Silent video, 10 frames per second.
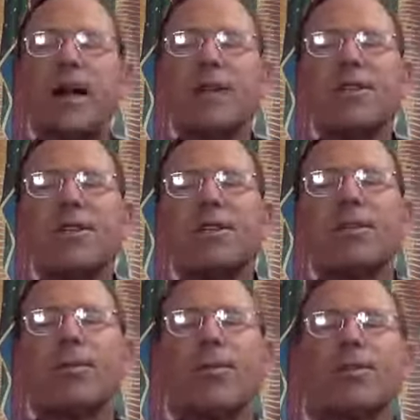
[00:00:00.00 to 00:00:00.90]

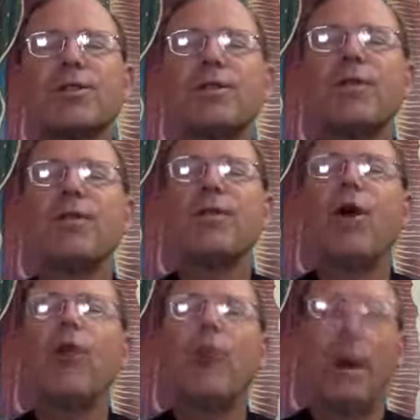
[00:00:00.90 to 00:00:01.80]
mentions the person of
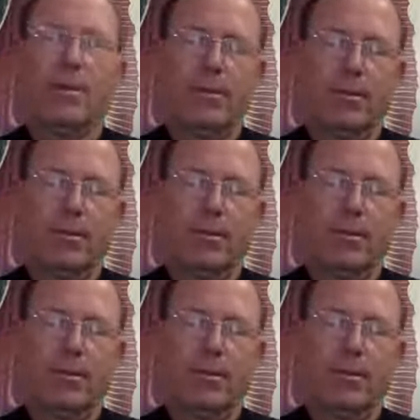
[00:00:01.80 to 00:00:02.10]
Noah.